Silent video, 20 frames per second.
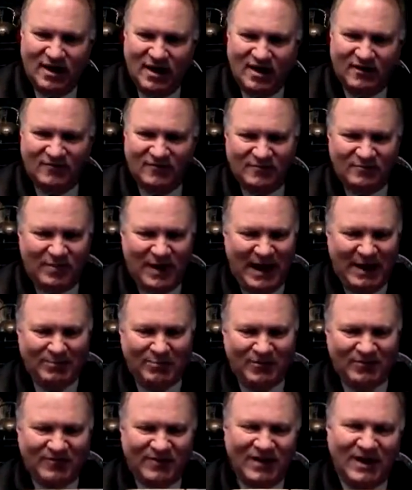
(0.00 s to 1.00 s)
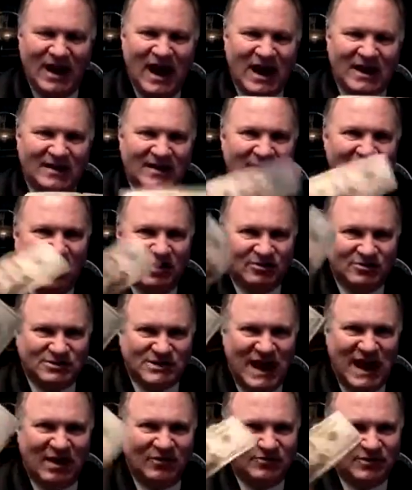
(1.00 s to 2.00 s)
of paper fiat
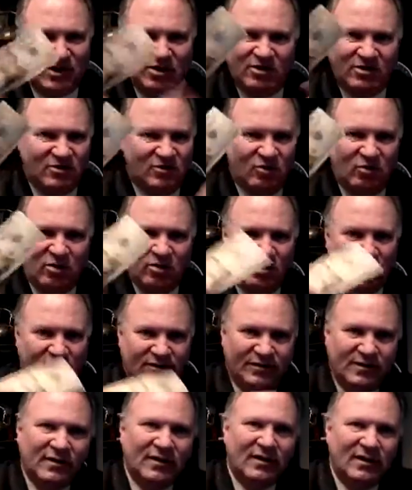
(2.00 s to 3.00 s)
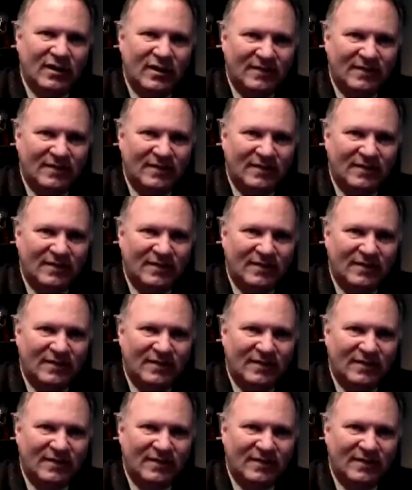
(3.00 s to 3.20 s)
dollars out there in the world.